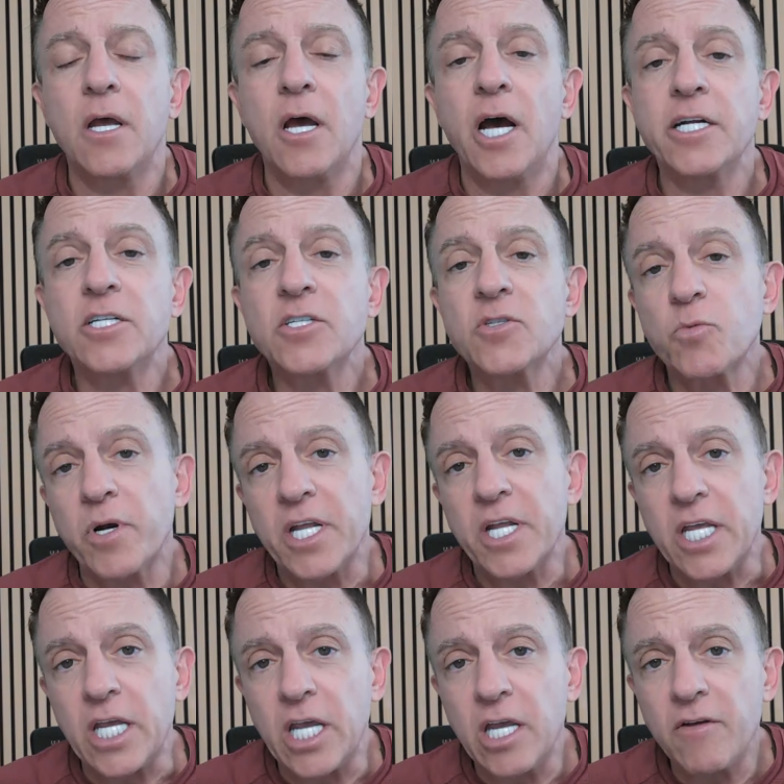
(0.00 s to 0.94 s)
I just want to
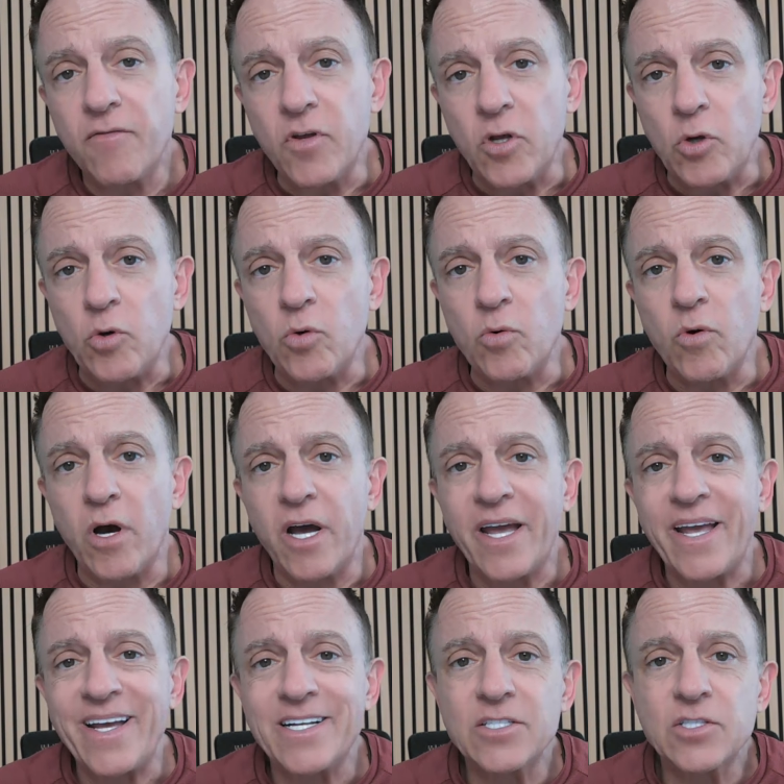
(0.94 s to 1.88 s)
give you a
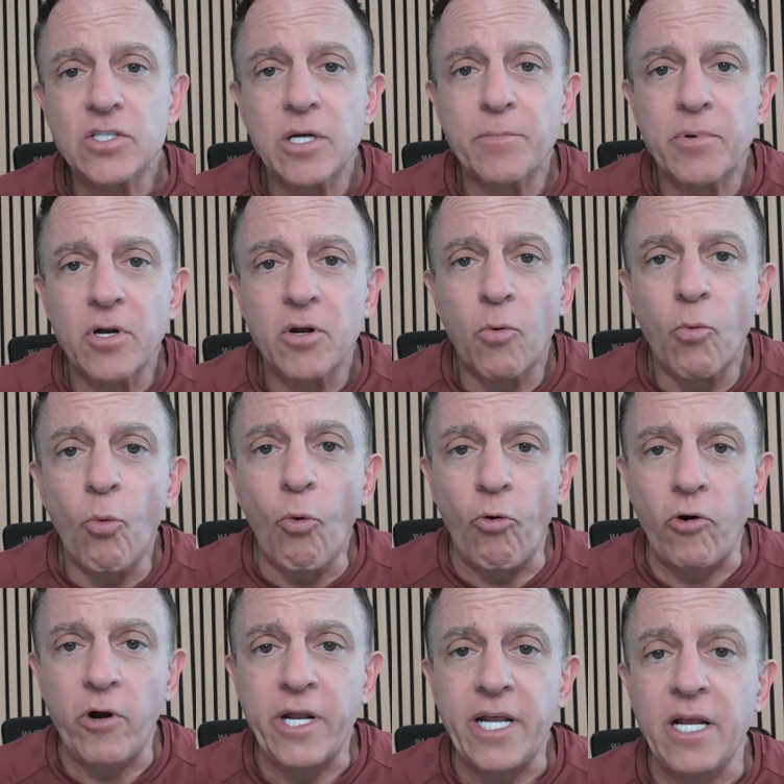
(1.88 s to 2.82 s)
heads up and a
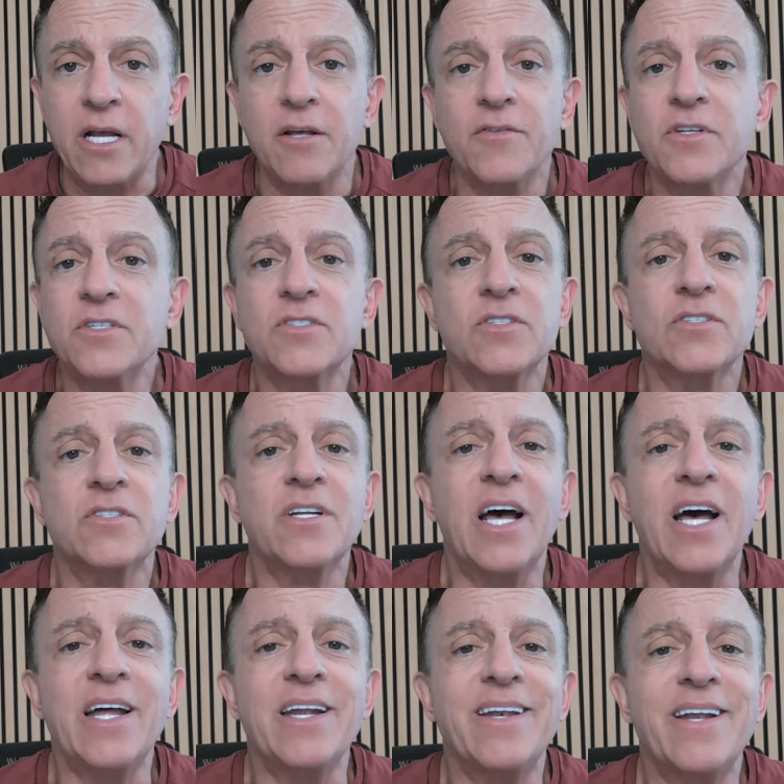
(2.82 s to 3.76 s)
warning. This is
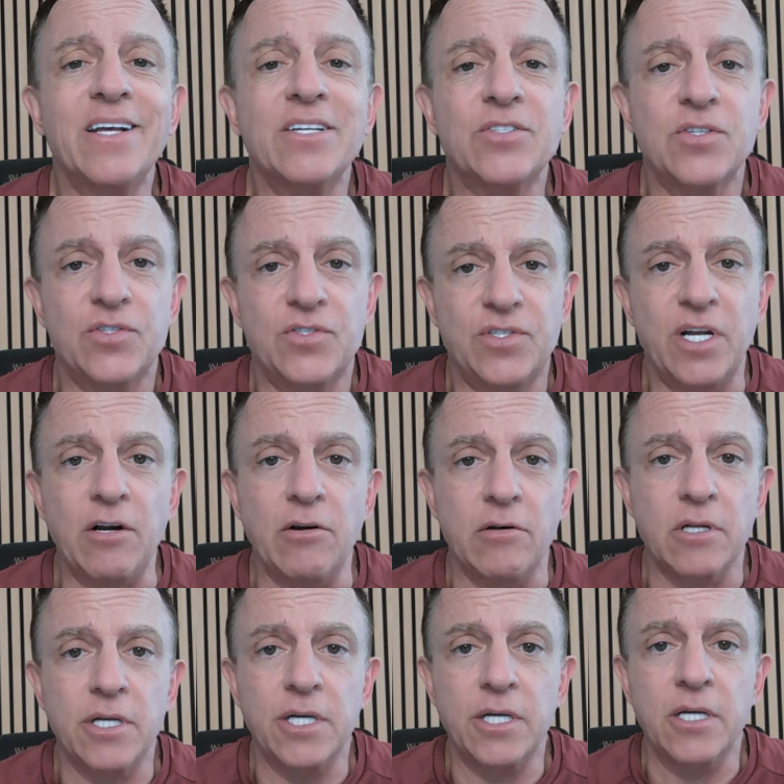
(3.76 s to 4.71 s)
not
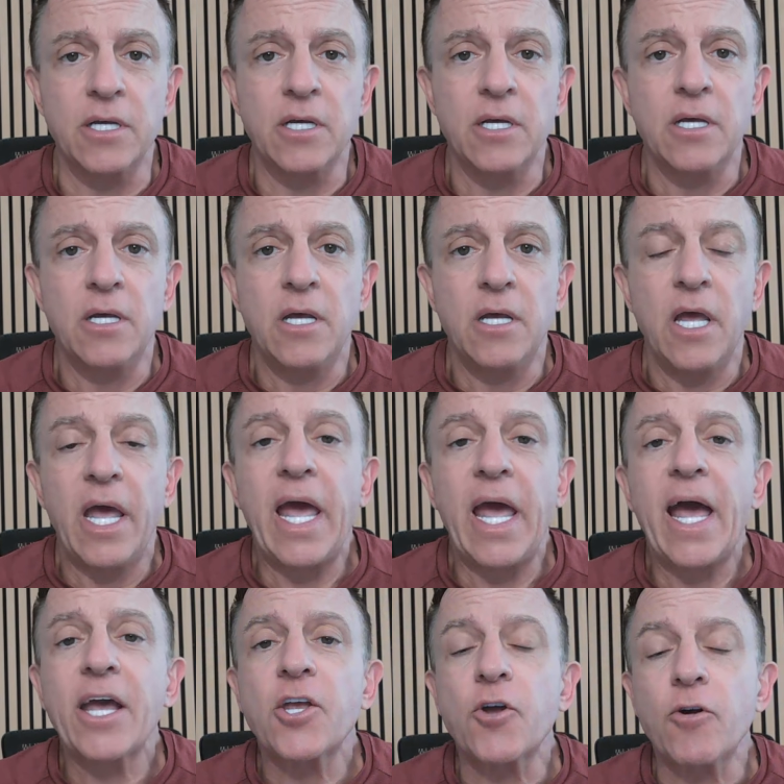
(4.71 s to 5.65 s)
necessarily
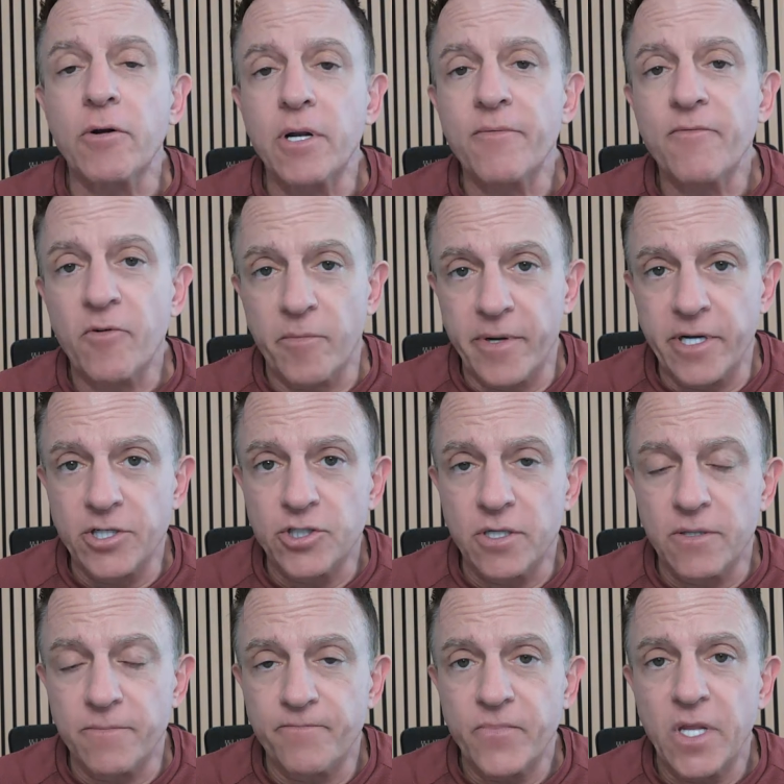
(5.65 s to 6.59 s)
accurate
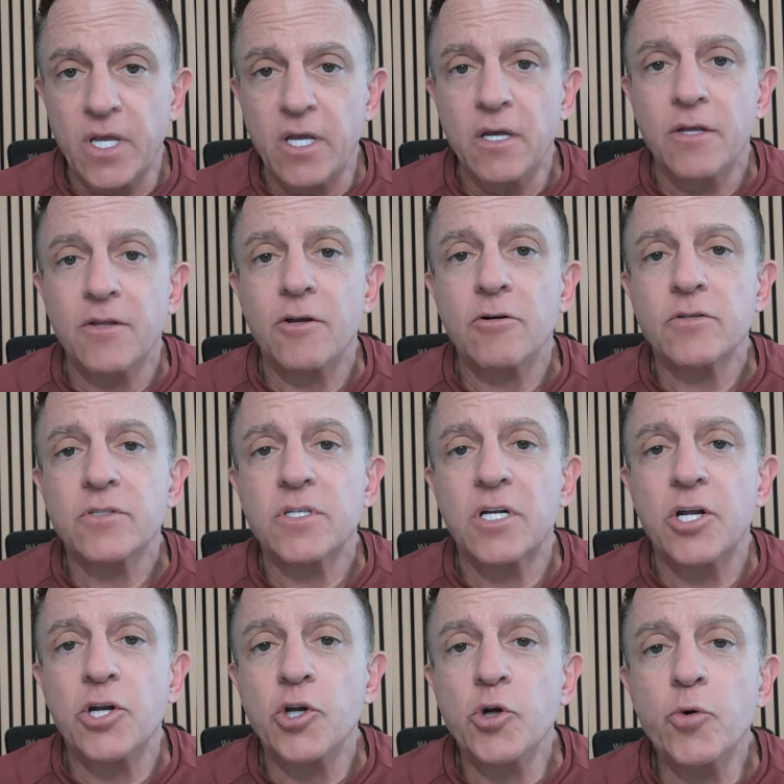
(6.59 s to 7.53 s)
information. There is
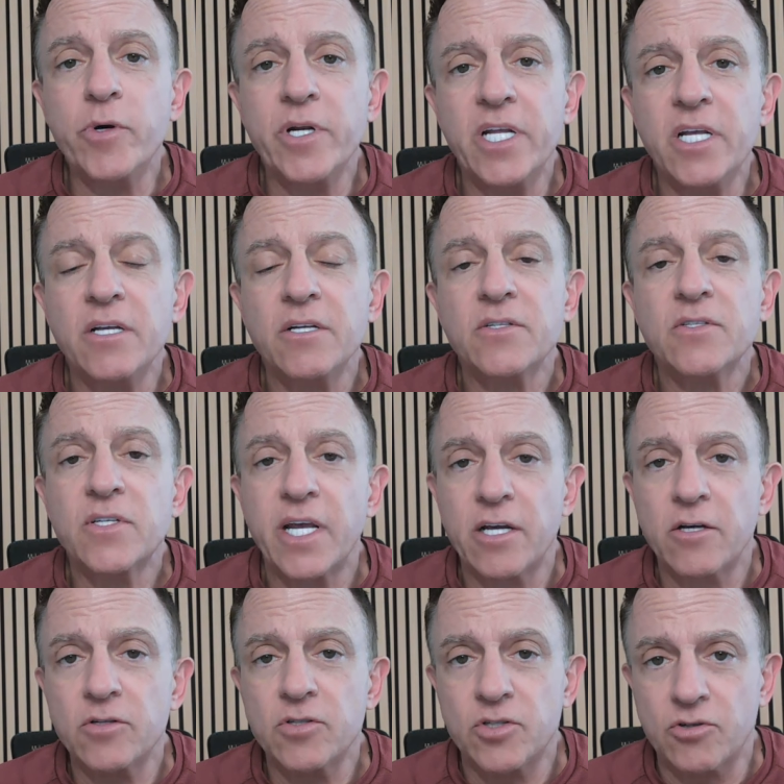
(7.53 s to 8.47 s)
an annuity
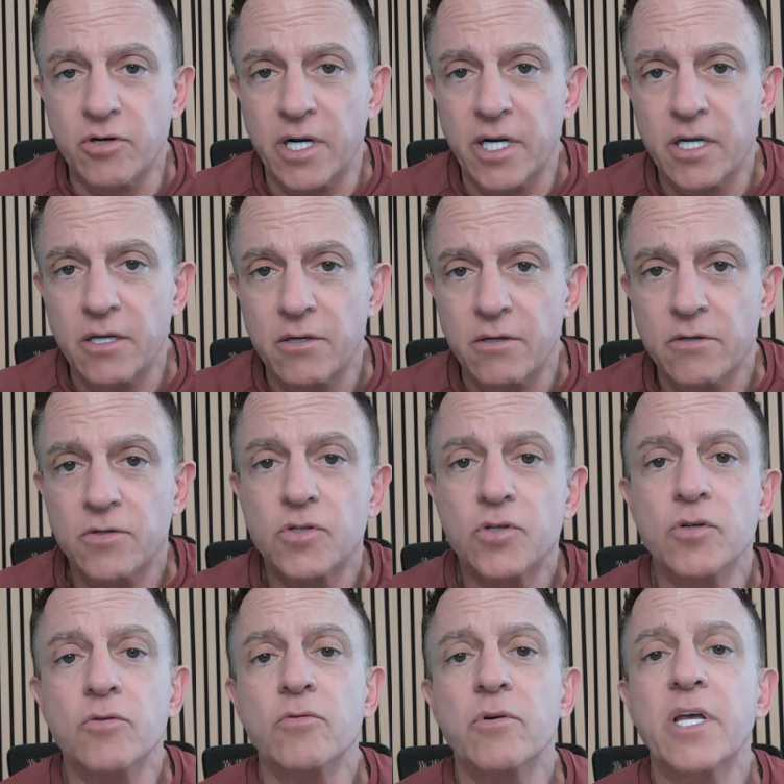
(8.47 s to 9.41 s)
sales trick
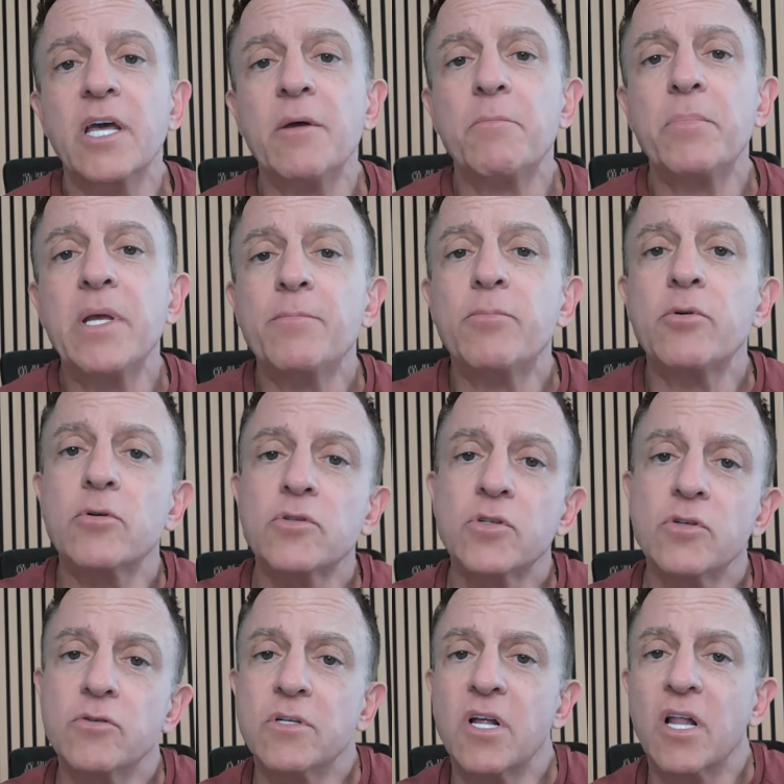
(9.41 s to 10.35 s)
to get people
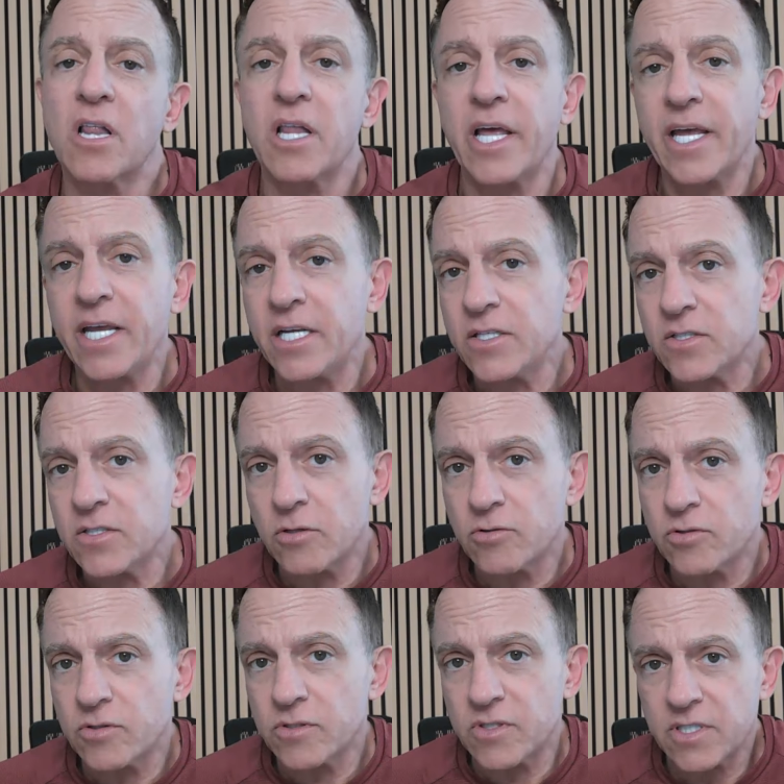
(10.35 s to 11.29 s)
to delay
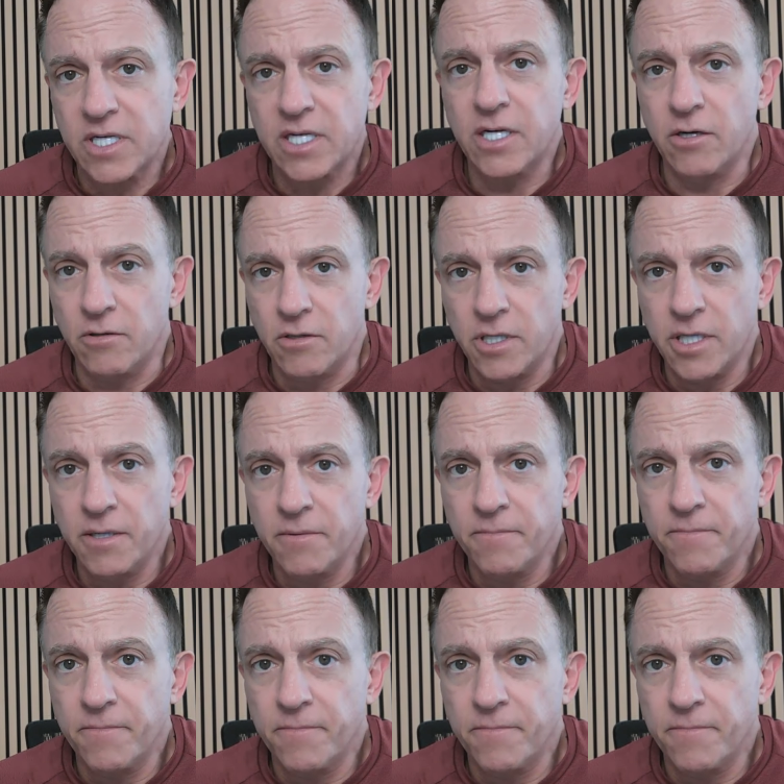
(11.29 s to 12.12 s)
Social Security.